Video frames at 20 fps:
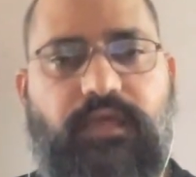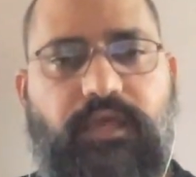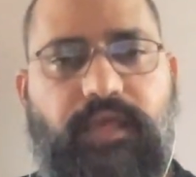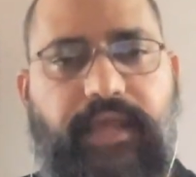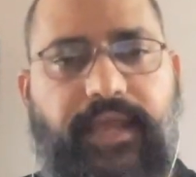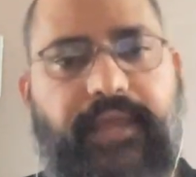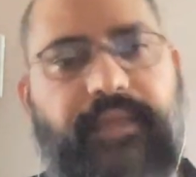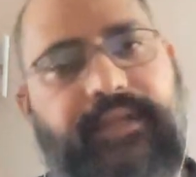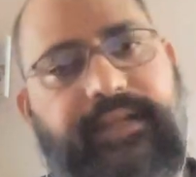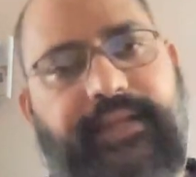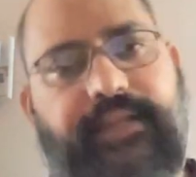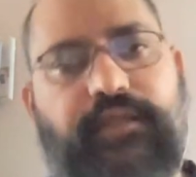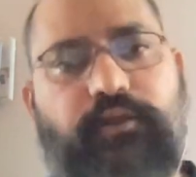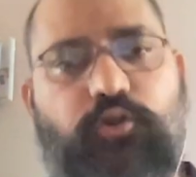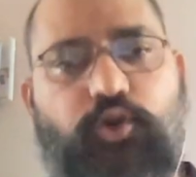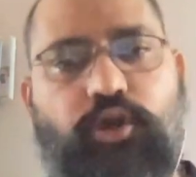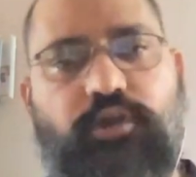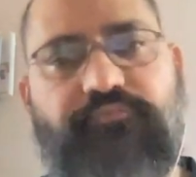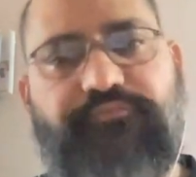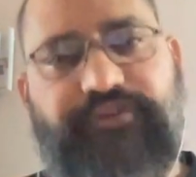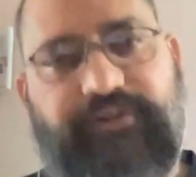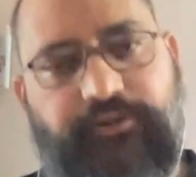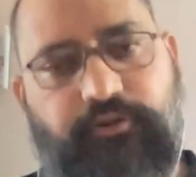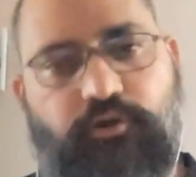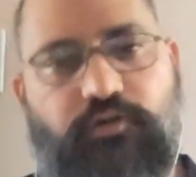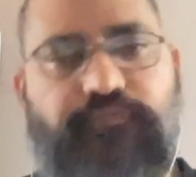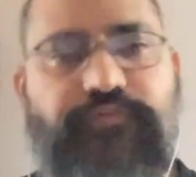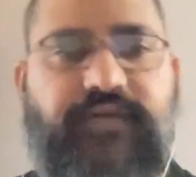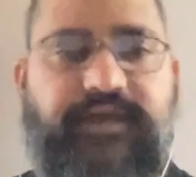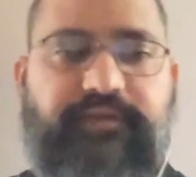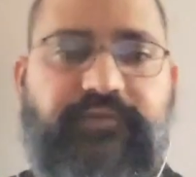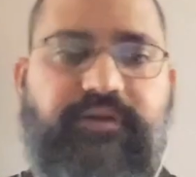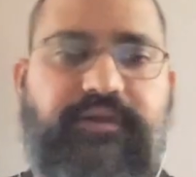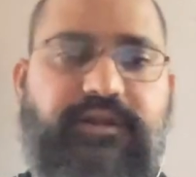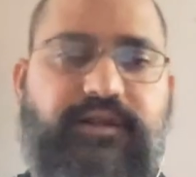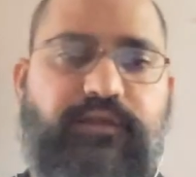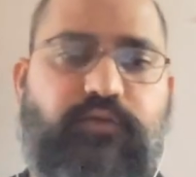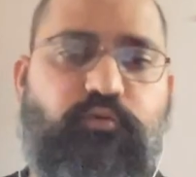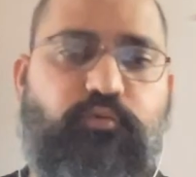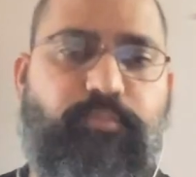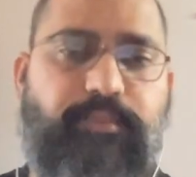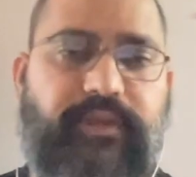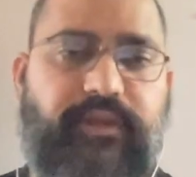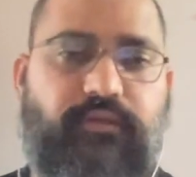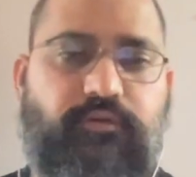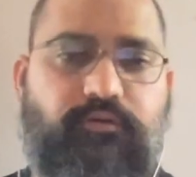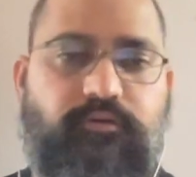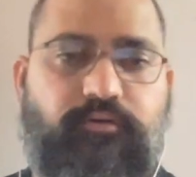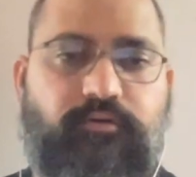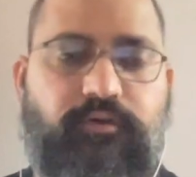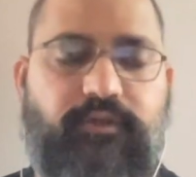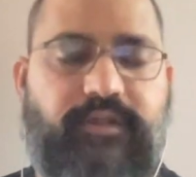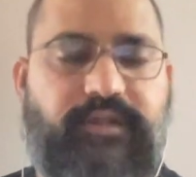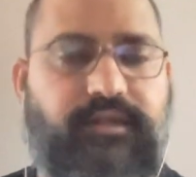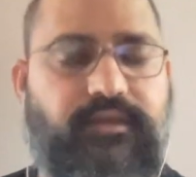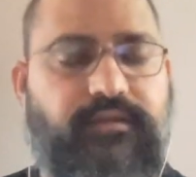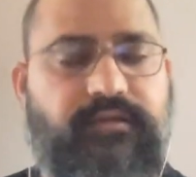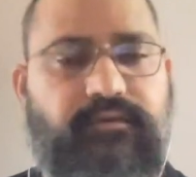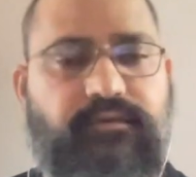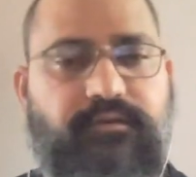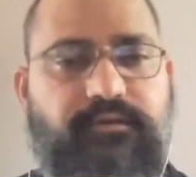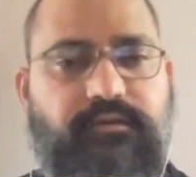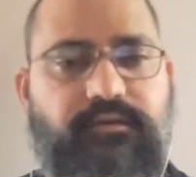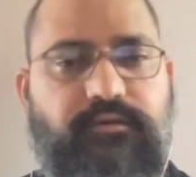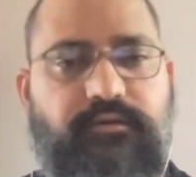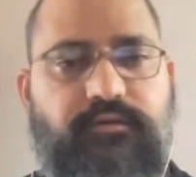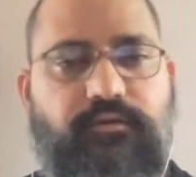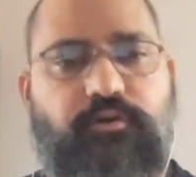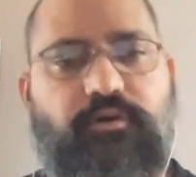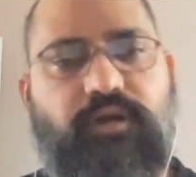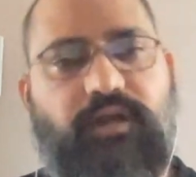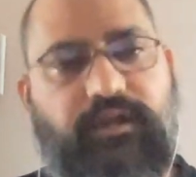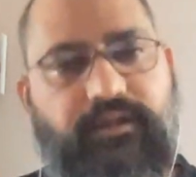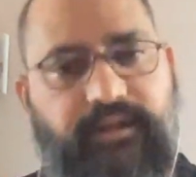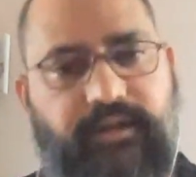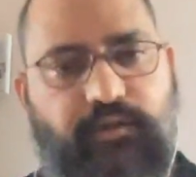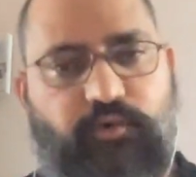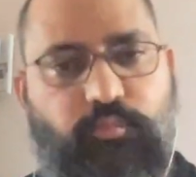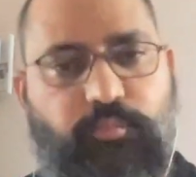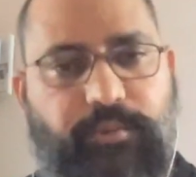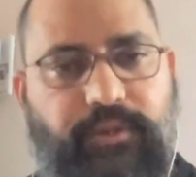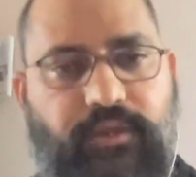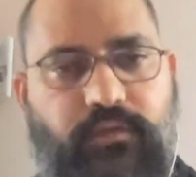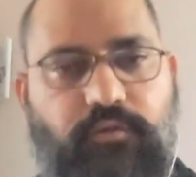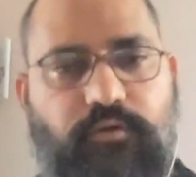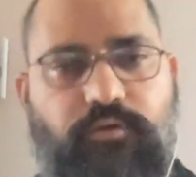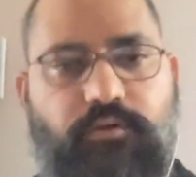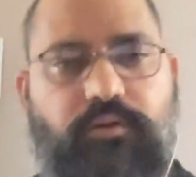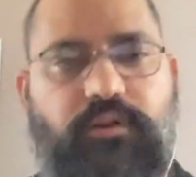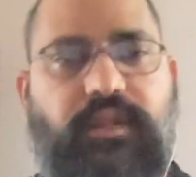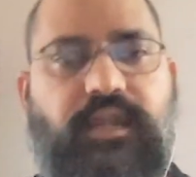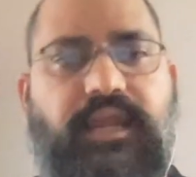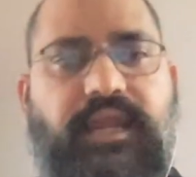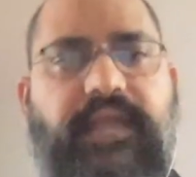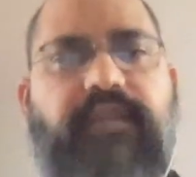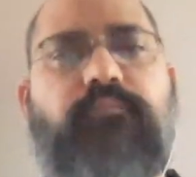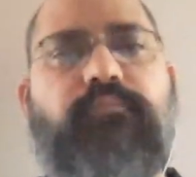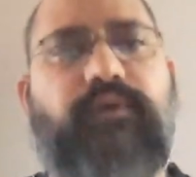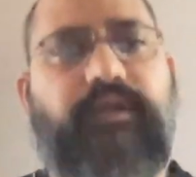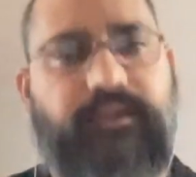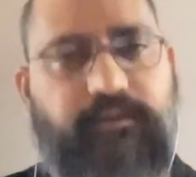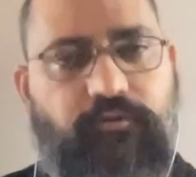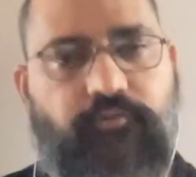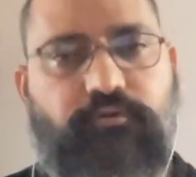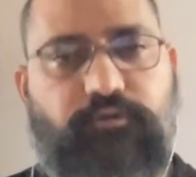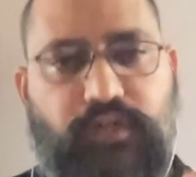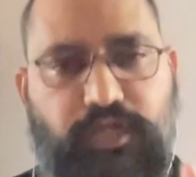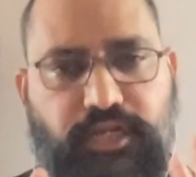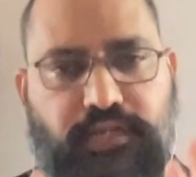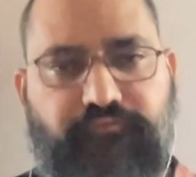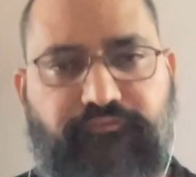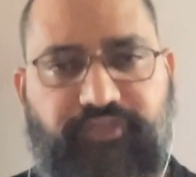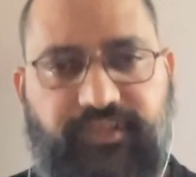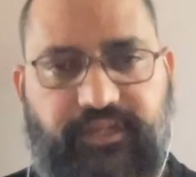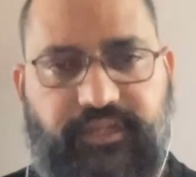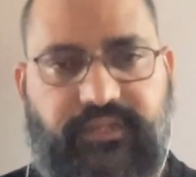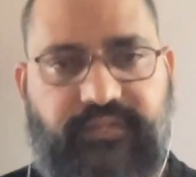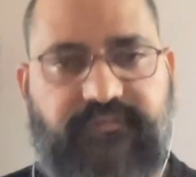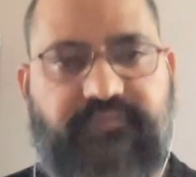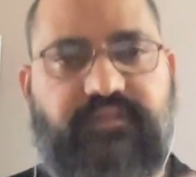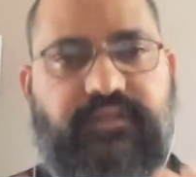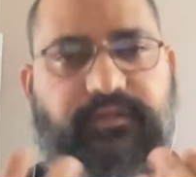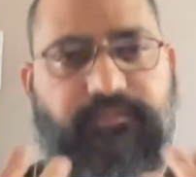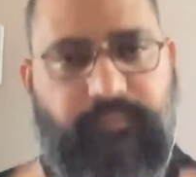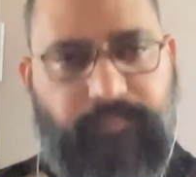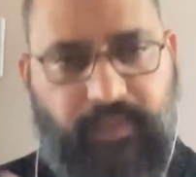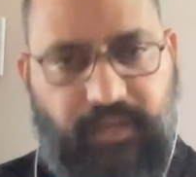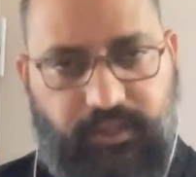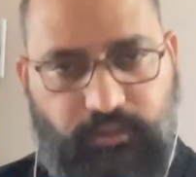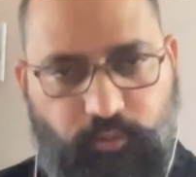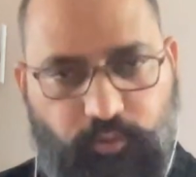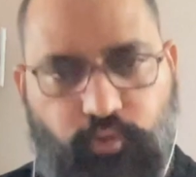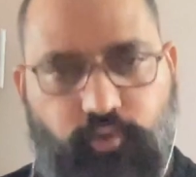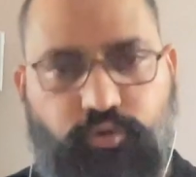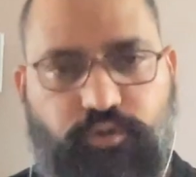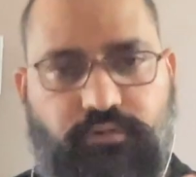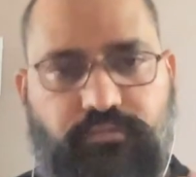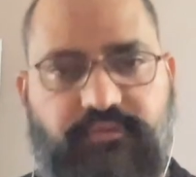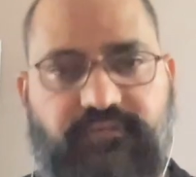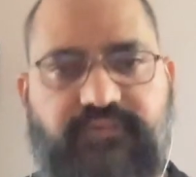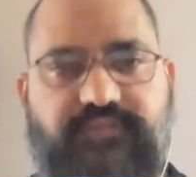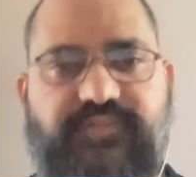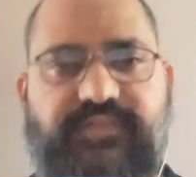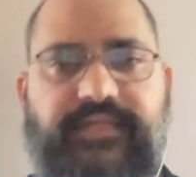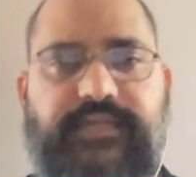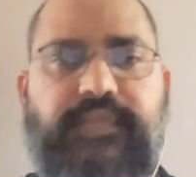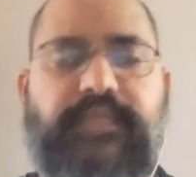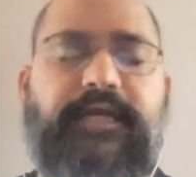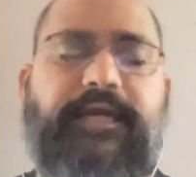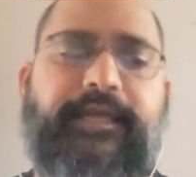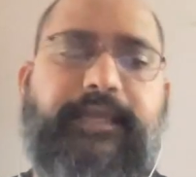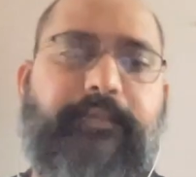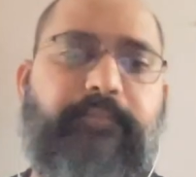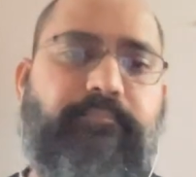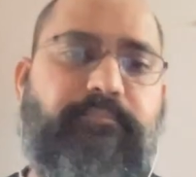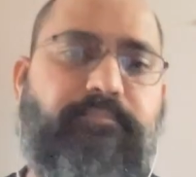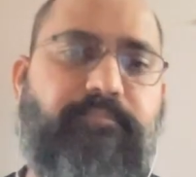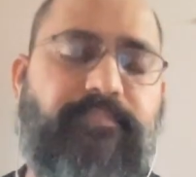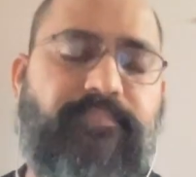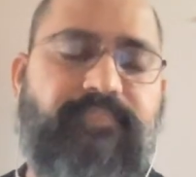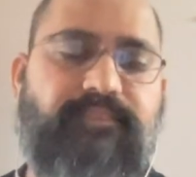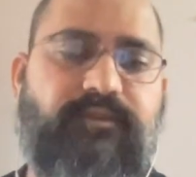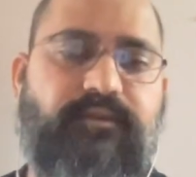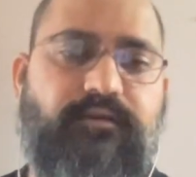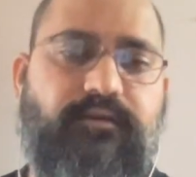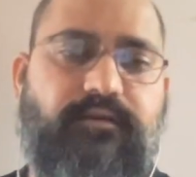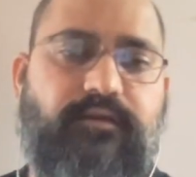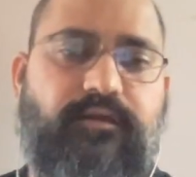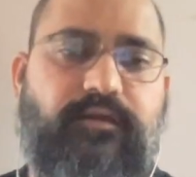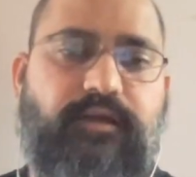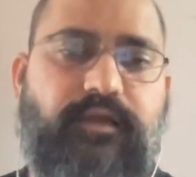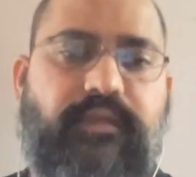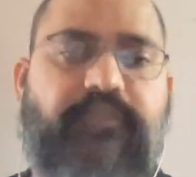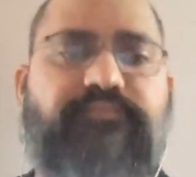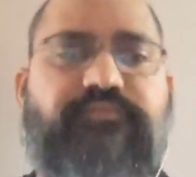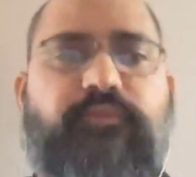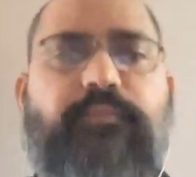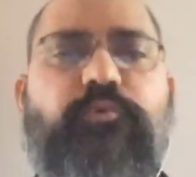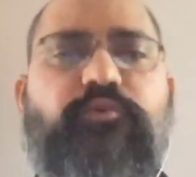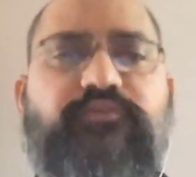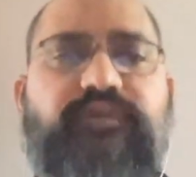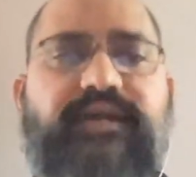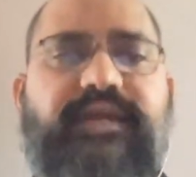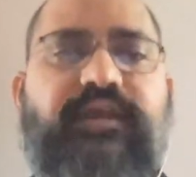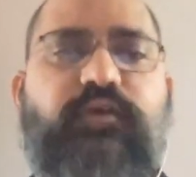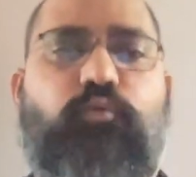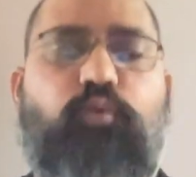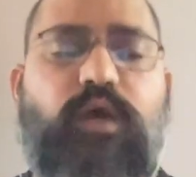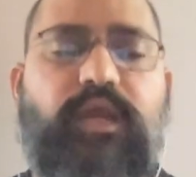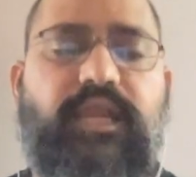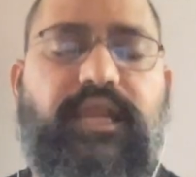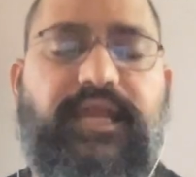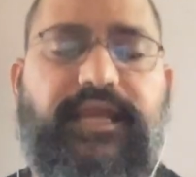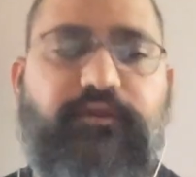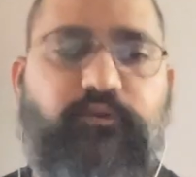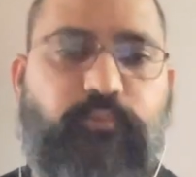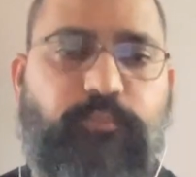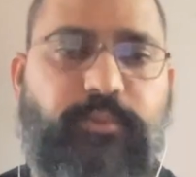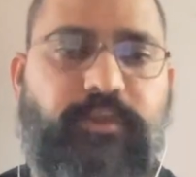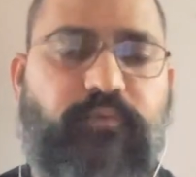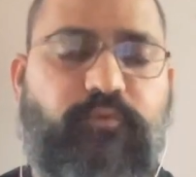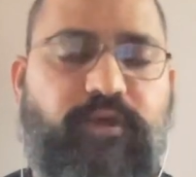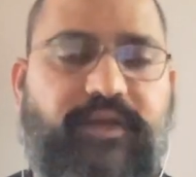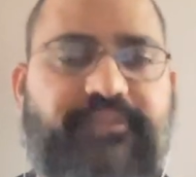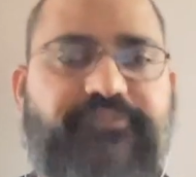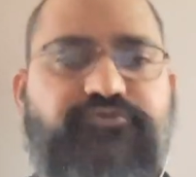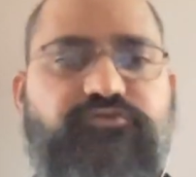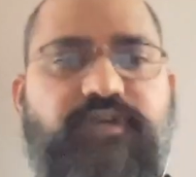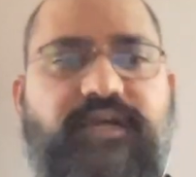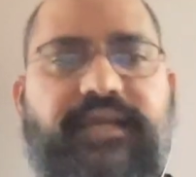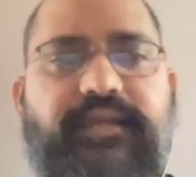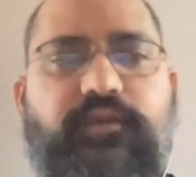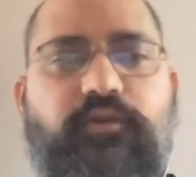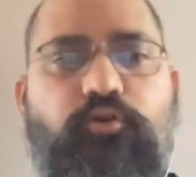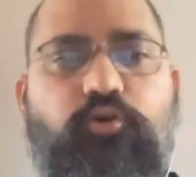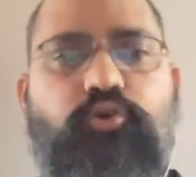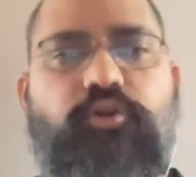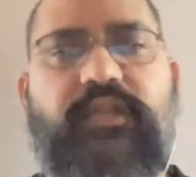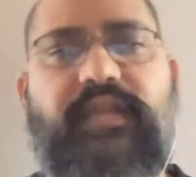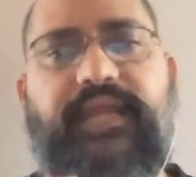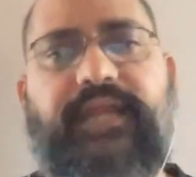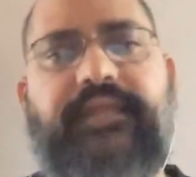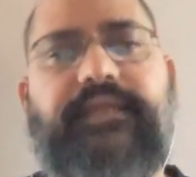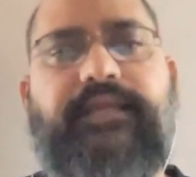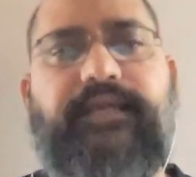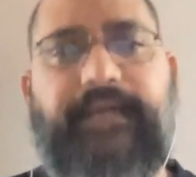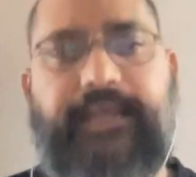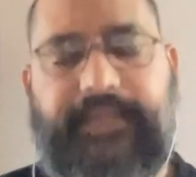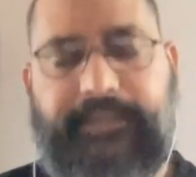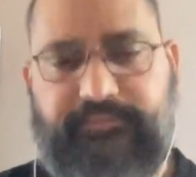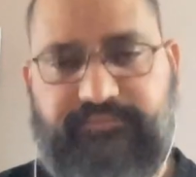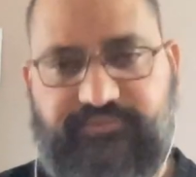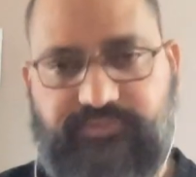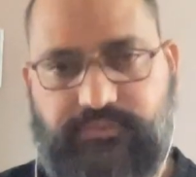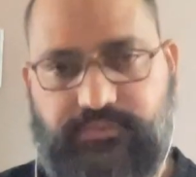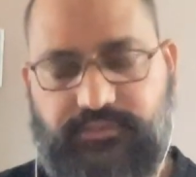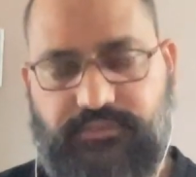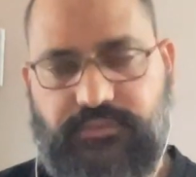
and later on withdraw 500 rupee note or 100 rupee note at my own convenience at my own set time. Let's suppose I have 1 lakh rupee. Why should I go 10 times,